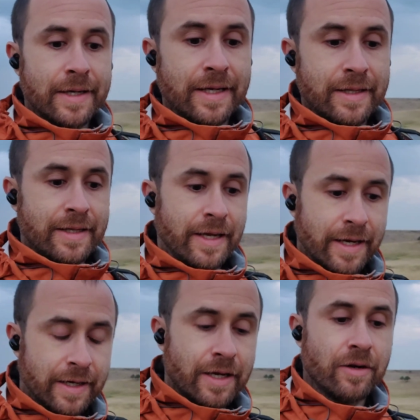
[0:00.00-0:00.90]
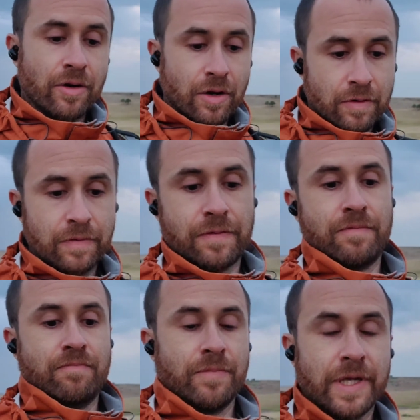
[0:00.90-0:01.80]
in the area of
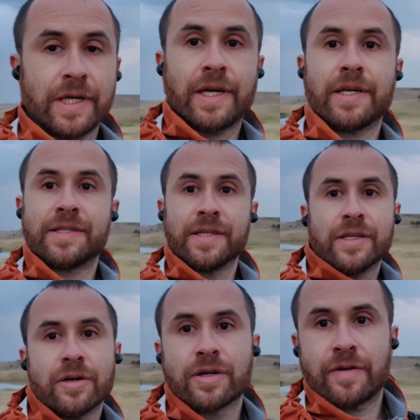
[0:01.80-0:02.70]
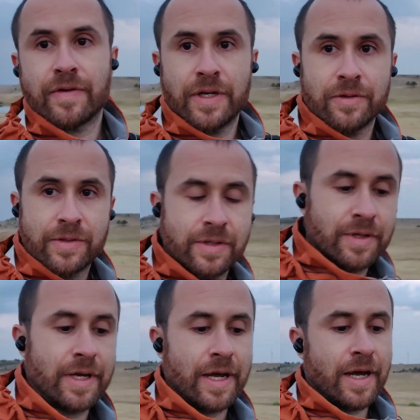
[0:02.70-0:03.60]
increasing your revenues
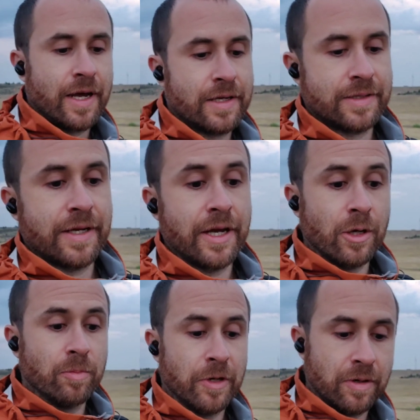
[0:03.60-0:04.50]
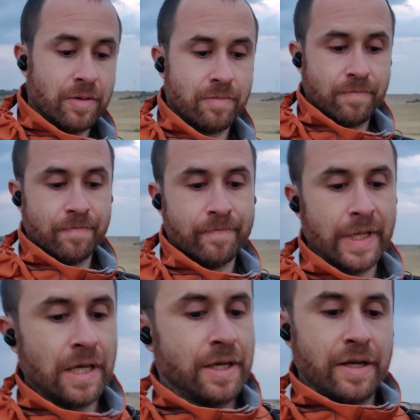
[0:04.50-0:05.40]
as a helper.
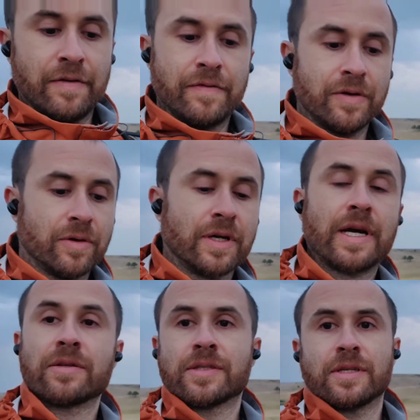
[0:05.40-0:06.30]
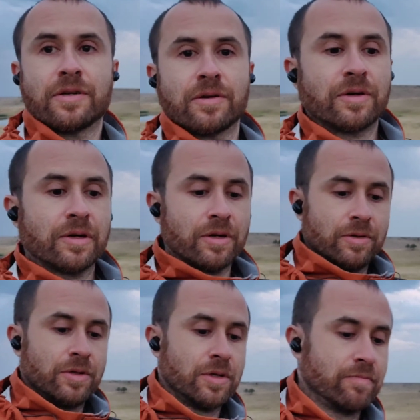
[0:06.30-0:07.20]
If you're a counselor or a
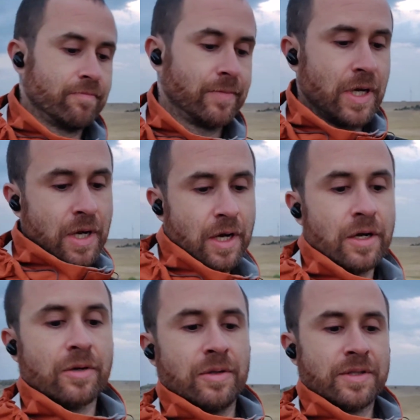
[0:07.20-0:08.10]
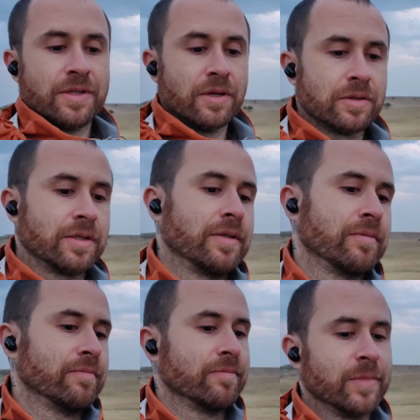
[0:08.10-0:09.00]
coach,
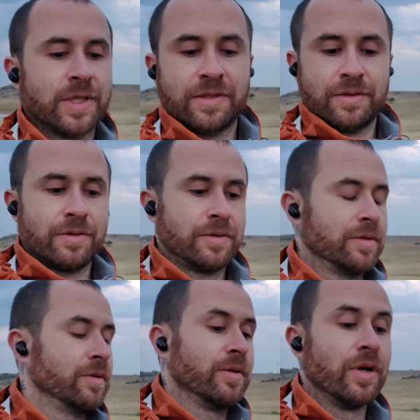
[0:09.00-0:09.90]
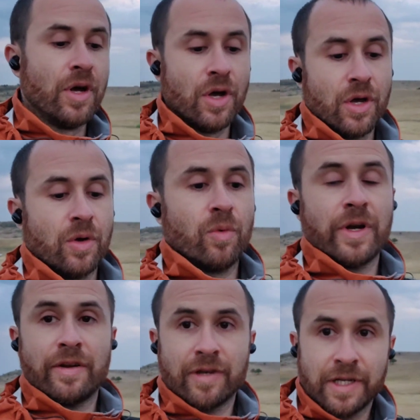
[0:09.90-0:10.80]
consultant, masseur,
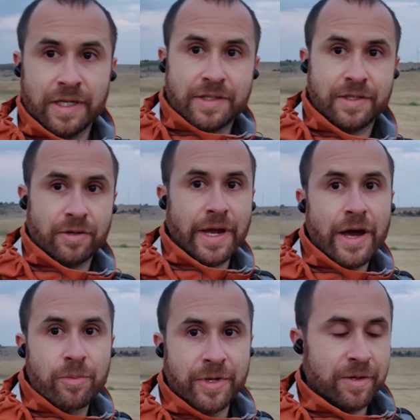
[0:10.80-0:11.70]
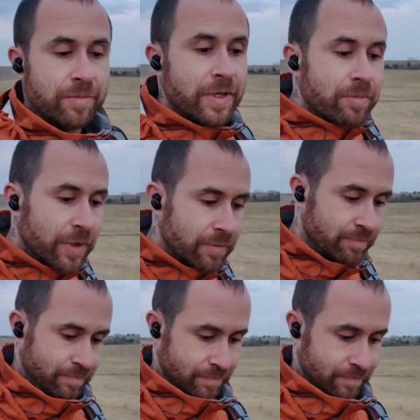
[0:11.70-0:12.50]
whatever it is, you're helping people,